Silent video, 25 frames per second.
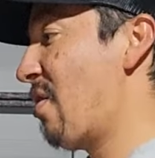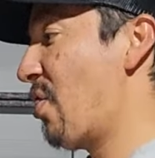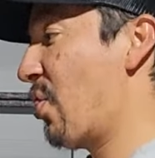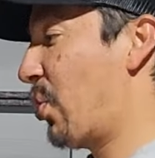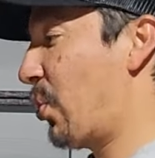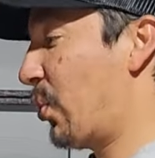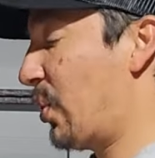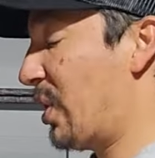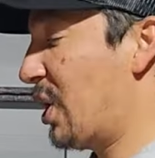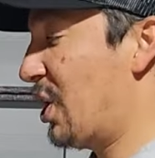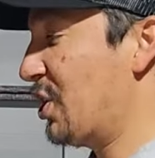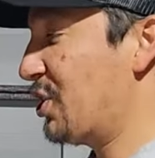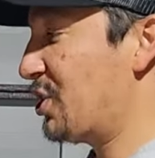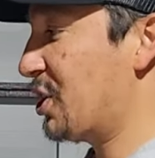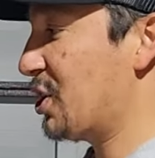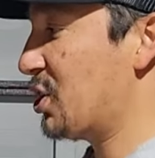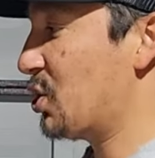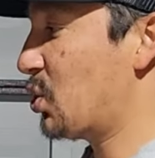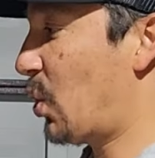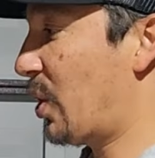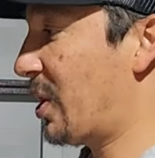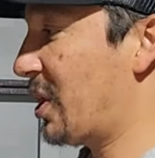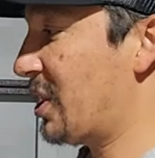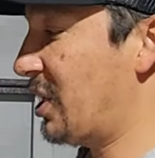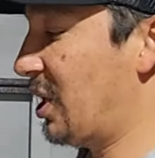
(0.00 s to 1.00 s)

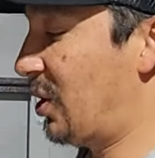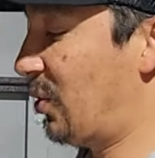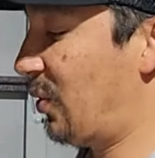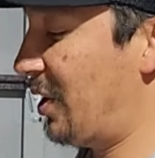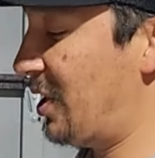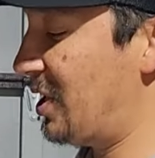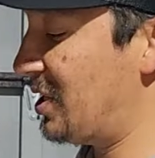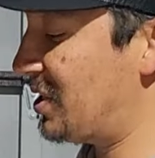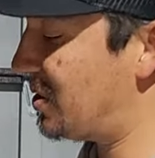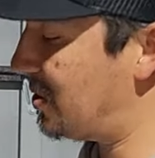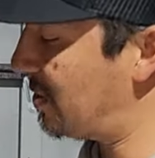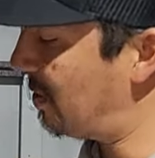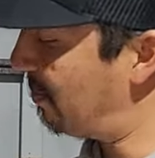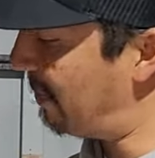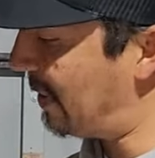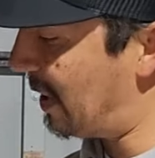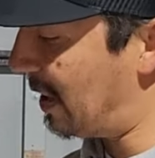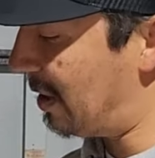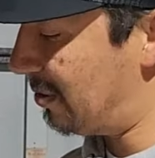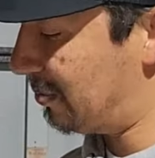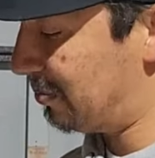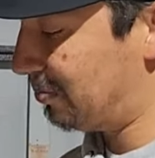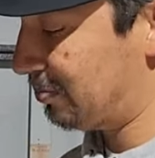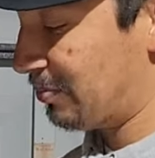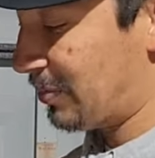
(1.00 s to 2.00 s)
320 degrees,
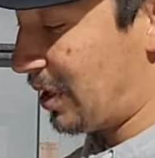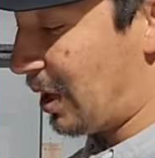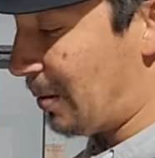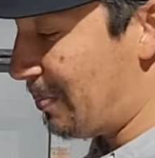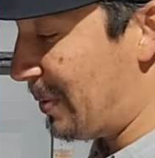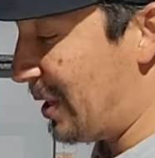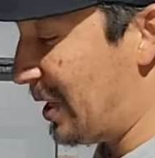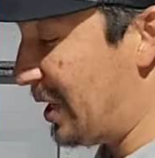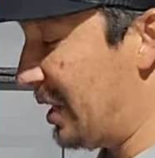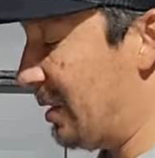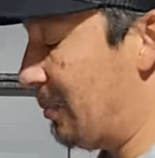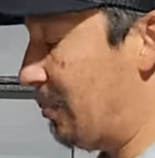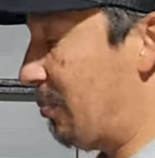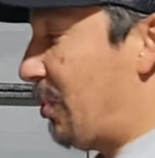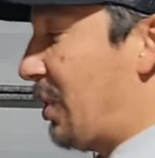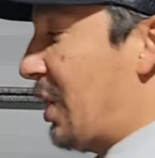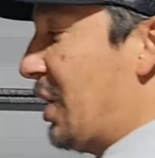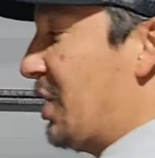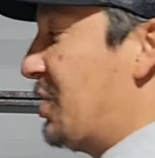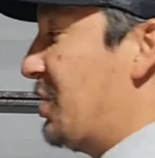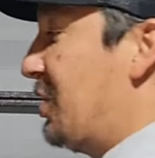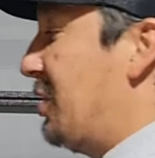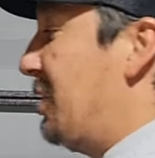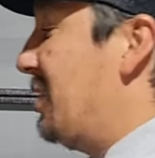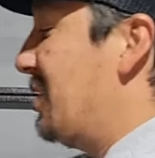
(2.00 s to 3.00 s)
about a medium
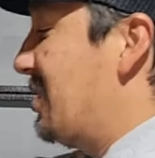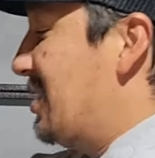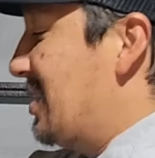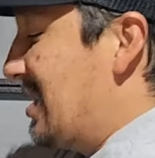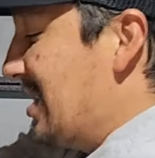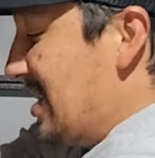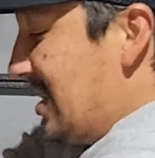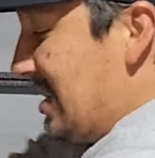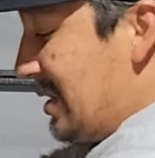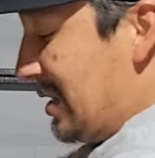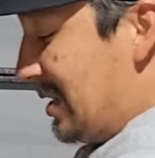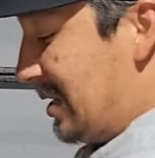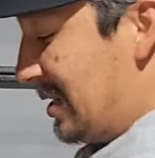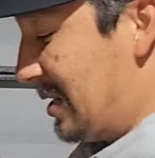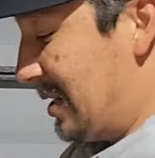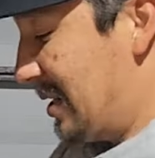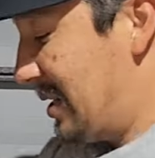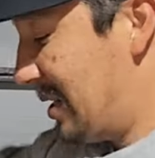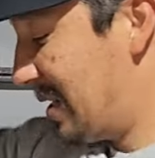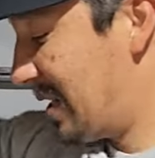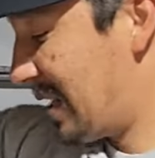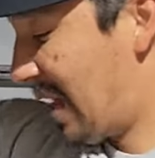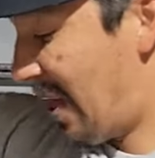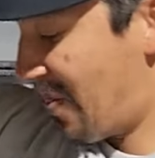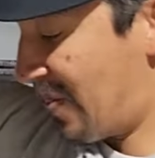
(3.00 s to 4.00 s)
pressure,
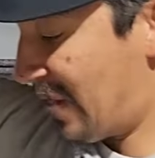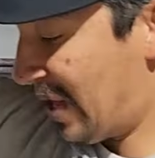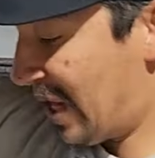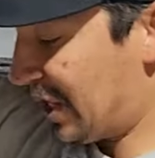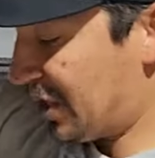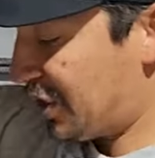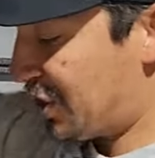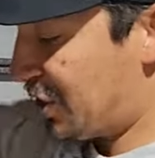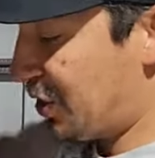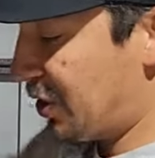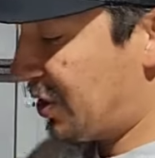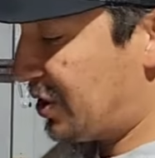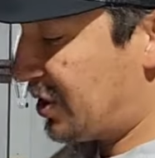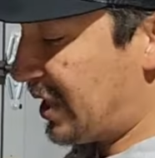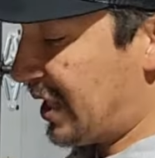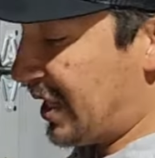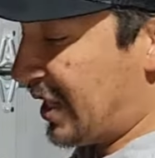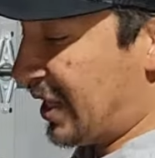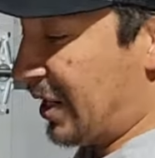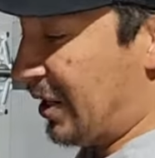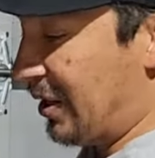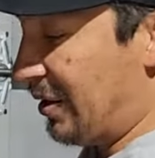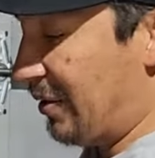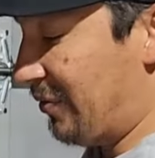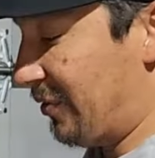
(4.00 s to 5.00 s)
and that should take
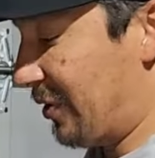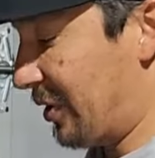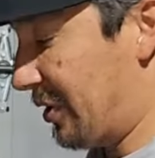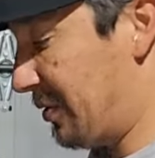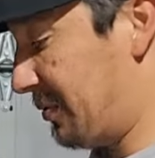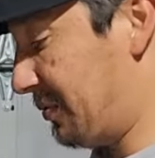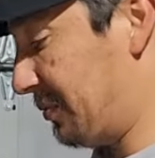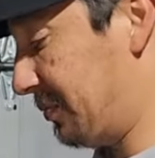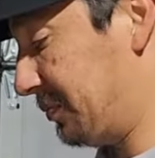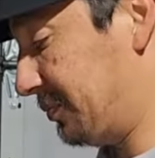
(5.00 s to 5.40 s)
care of it.